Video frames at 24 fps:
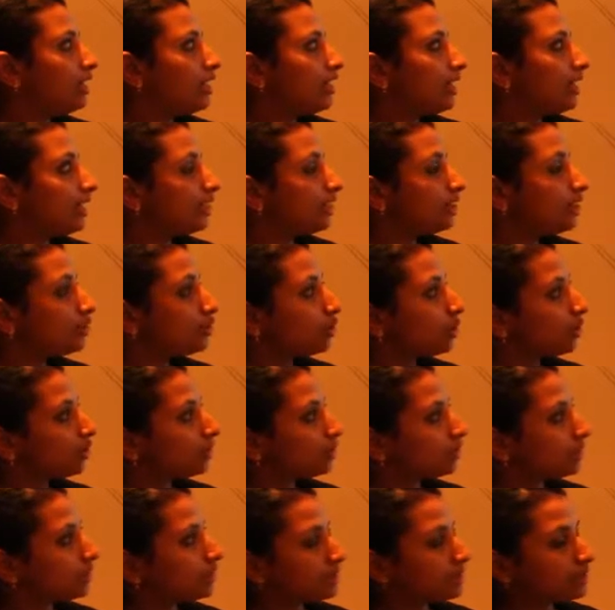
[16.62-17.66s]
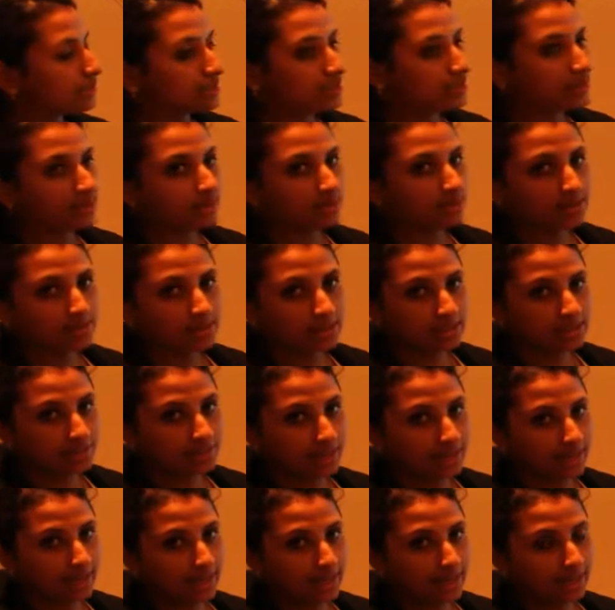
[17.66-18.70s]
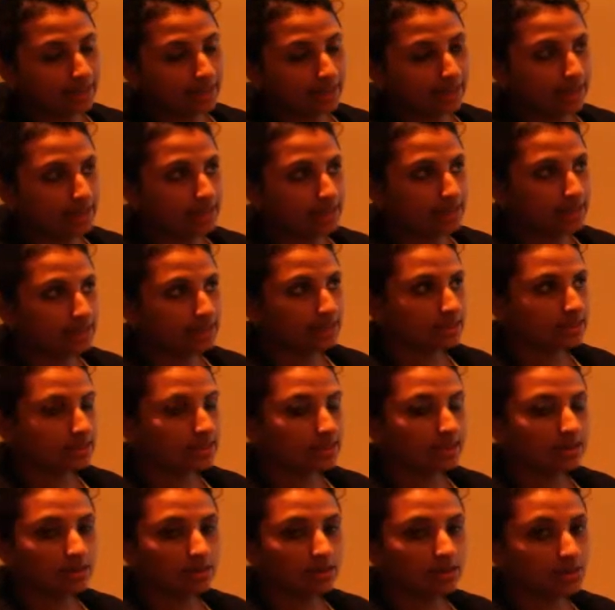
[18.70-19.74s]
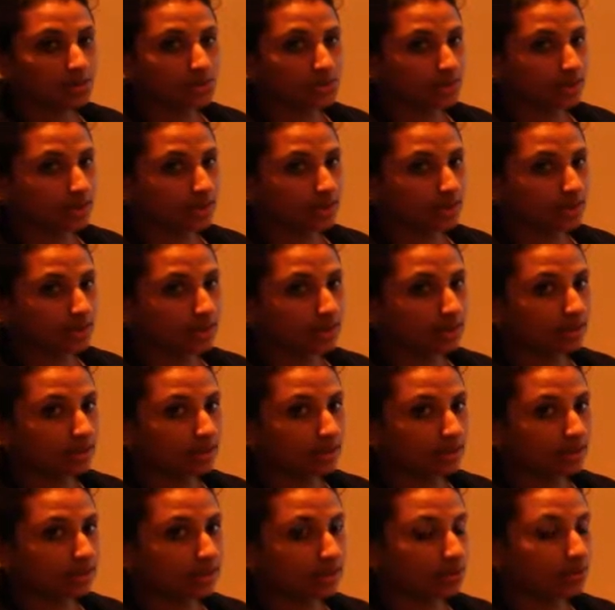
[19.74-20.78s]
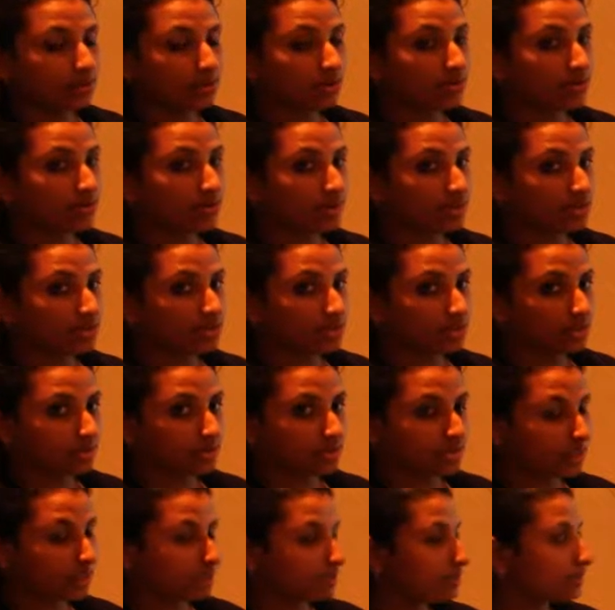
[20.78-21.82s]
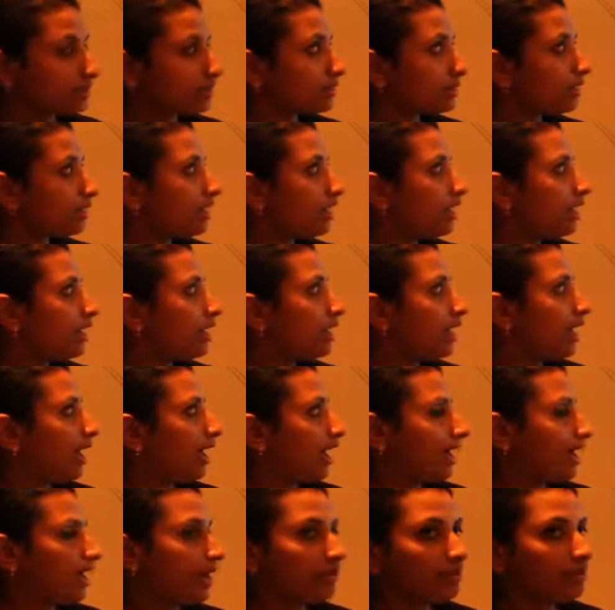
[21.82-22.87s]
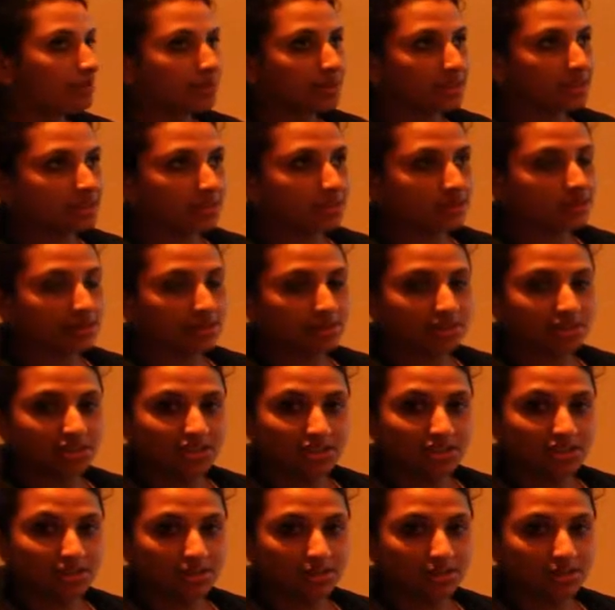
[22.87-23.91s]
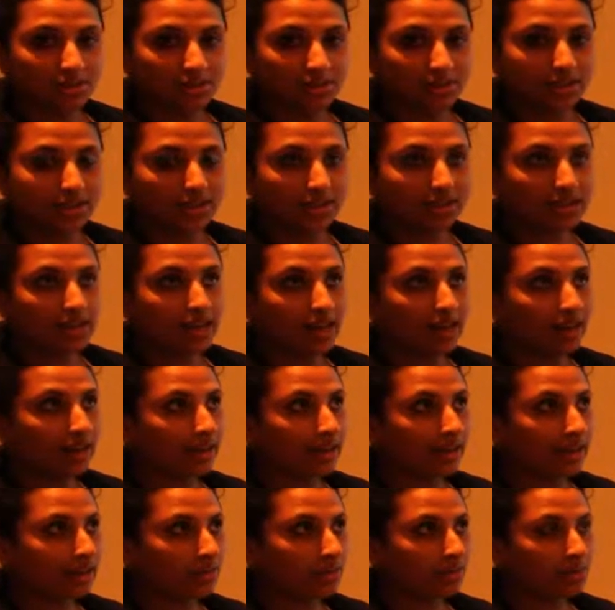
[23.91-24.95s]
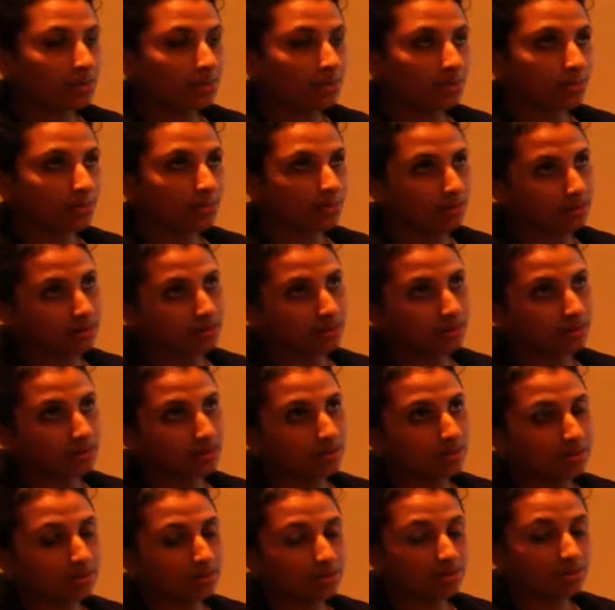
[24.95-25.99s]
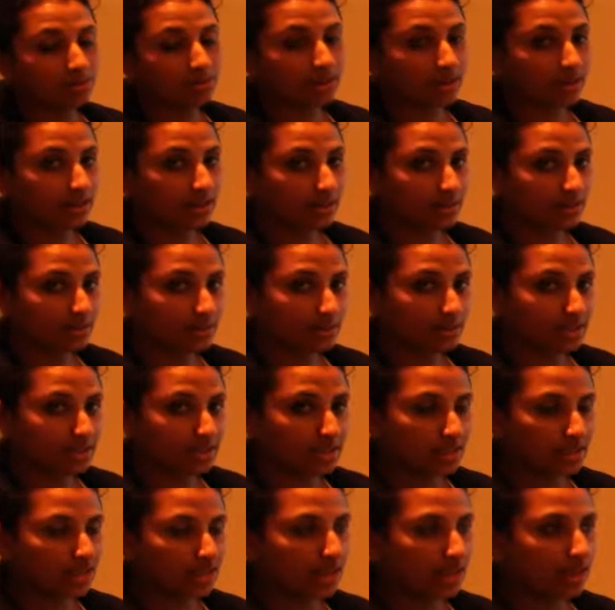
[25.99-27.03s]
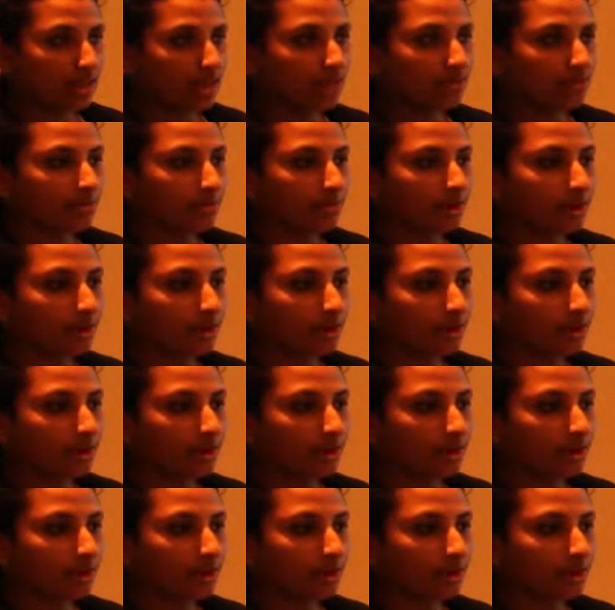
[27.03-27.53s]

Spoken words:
India tops the list in the receiving end, and Australia is one of the major remitters. I have a personal agenda too because I am a very regular remitter, and I have